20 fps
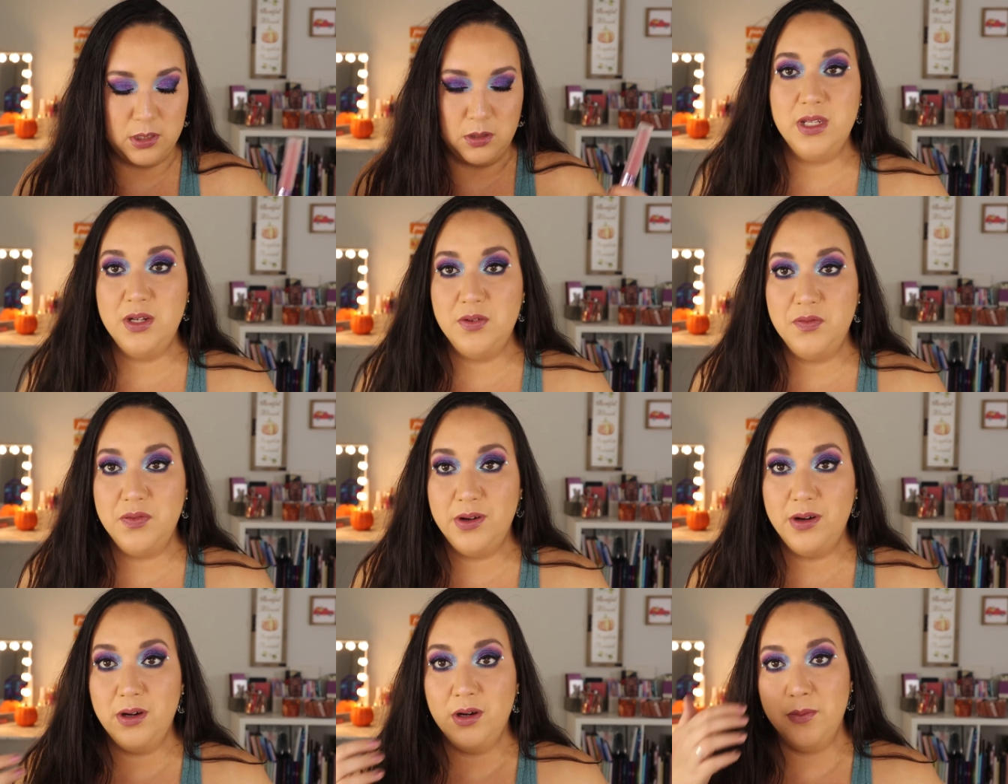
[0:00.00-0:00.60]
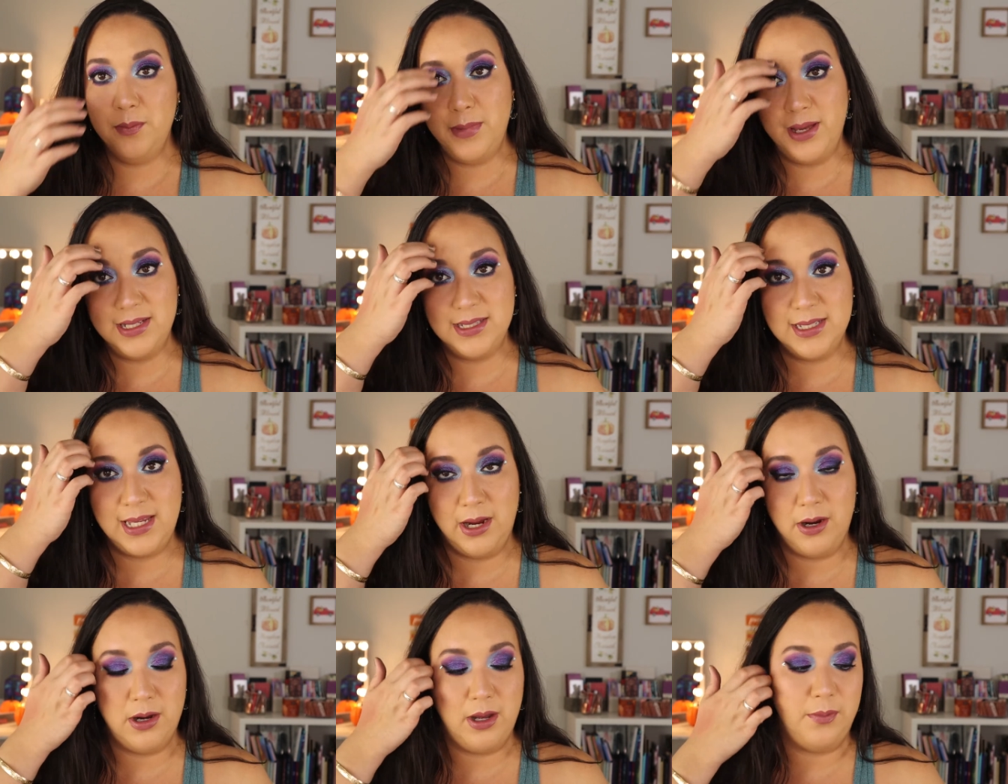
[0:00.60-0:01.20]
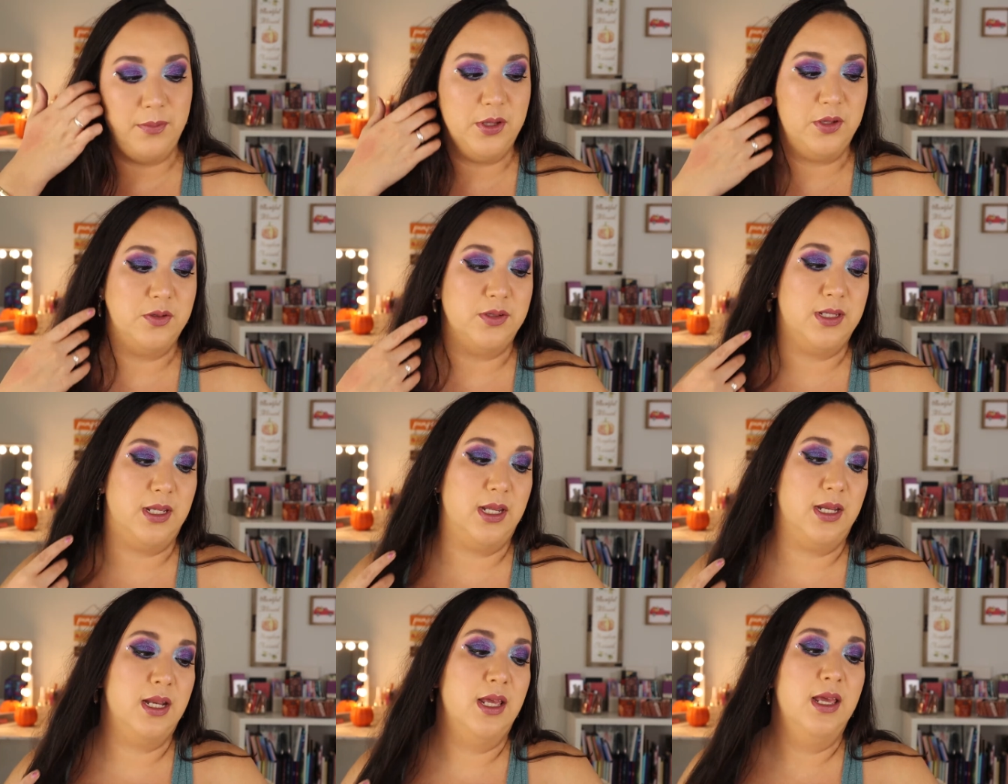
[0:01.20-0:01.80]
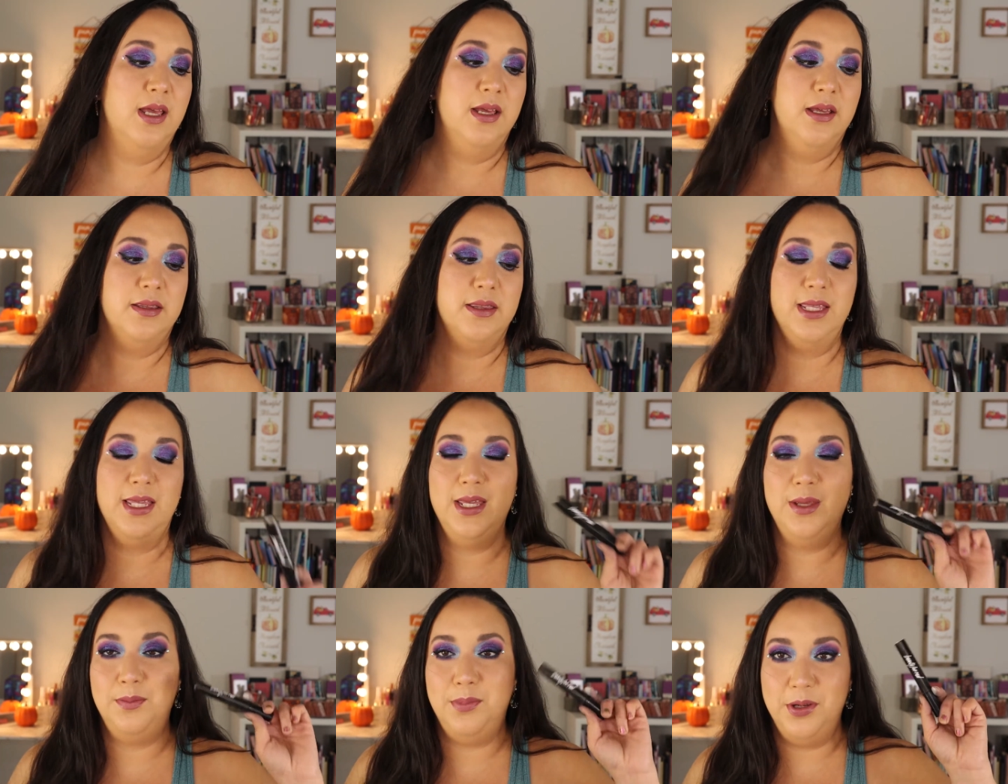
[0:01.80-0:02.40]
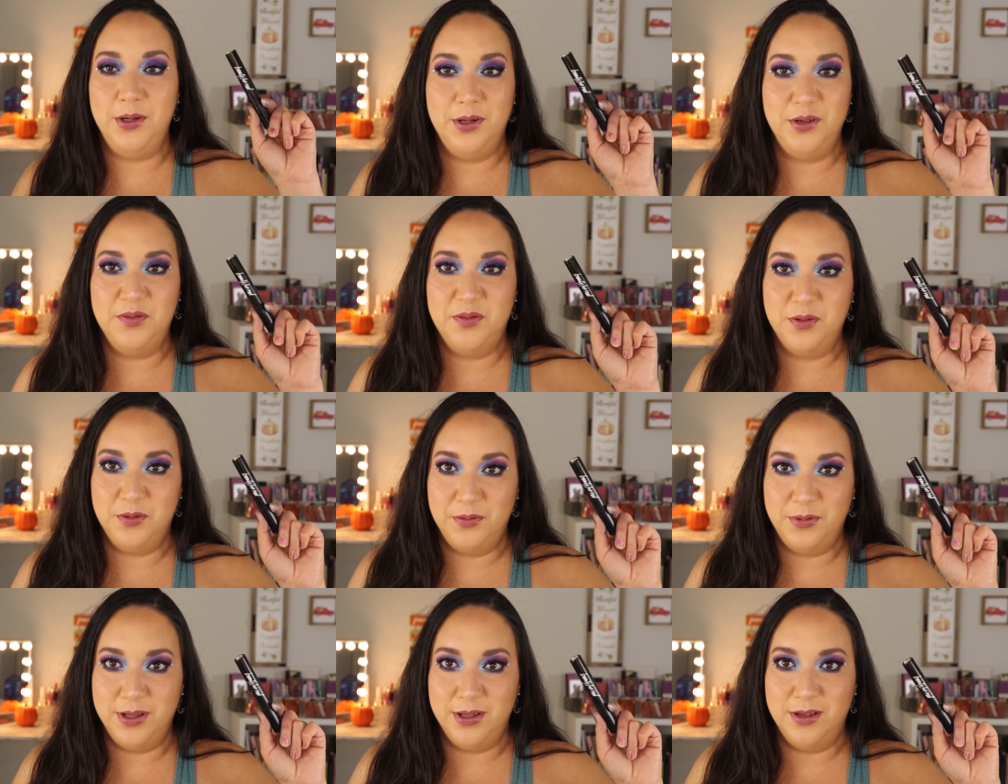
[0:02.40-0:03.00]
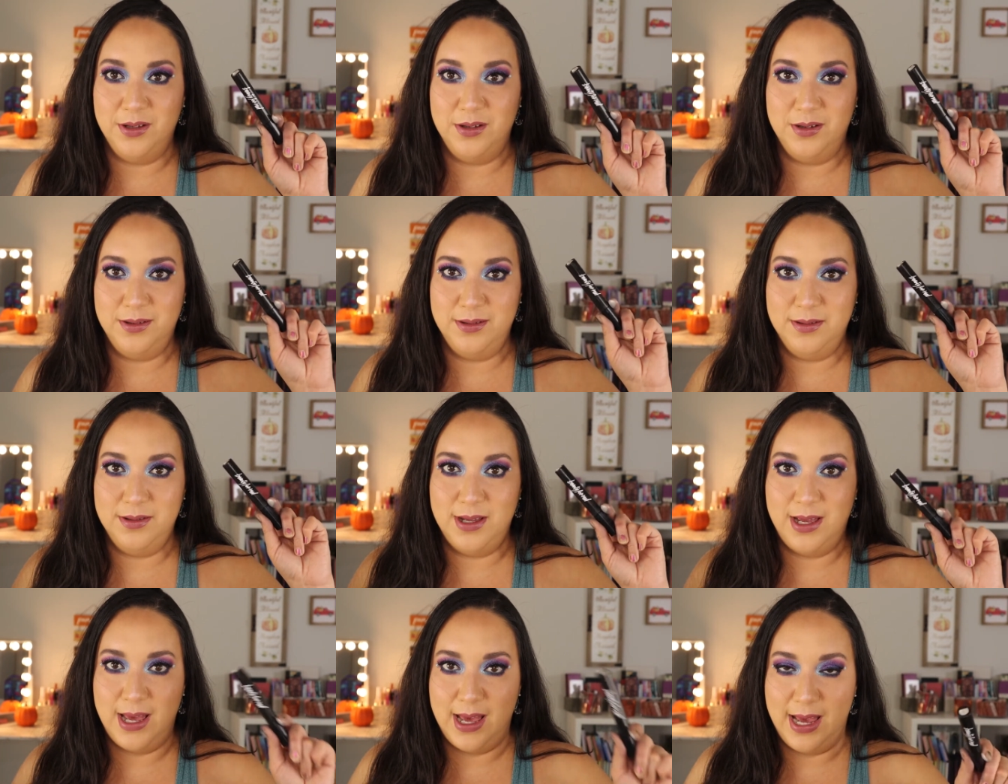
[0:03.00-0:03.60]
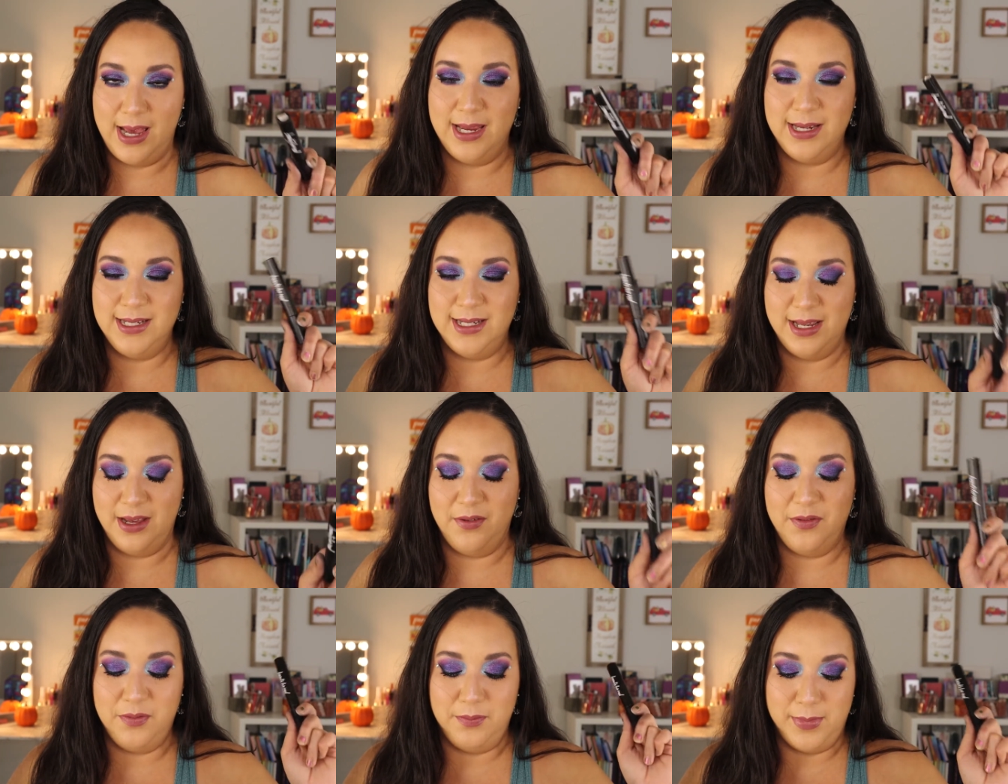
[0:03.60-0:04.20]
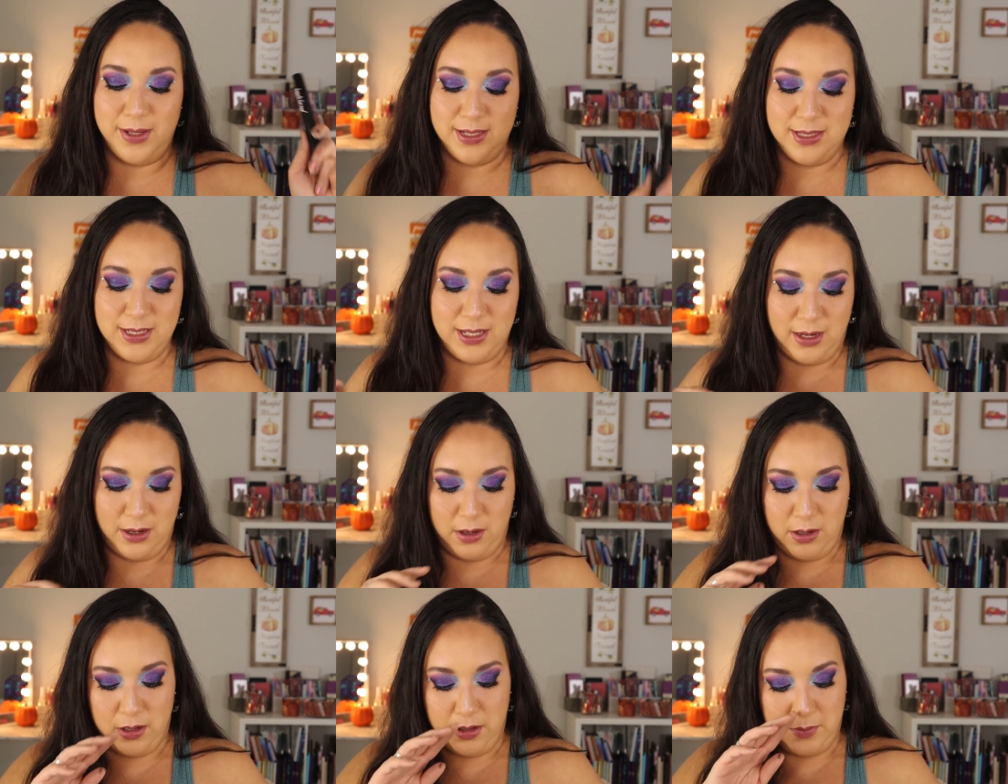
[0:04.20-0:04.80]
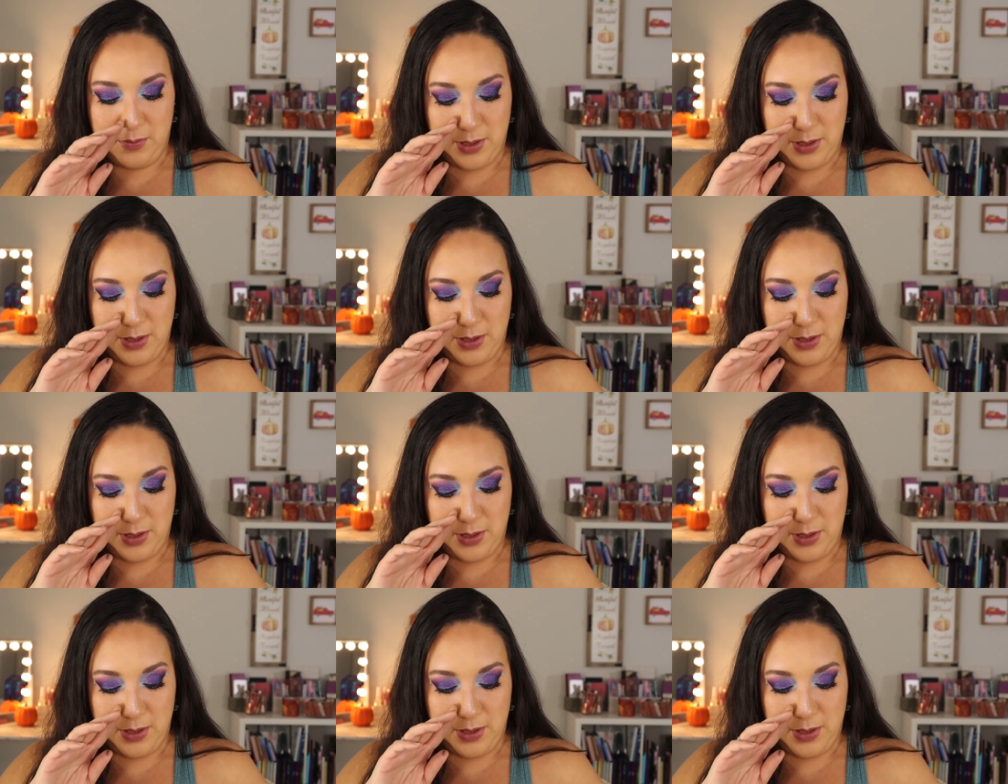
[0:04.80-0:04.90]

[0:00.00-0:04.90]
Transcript: And then for mascara, I'm using the Beauty For Real High Def Mascara,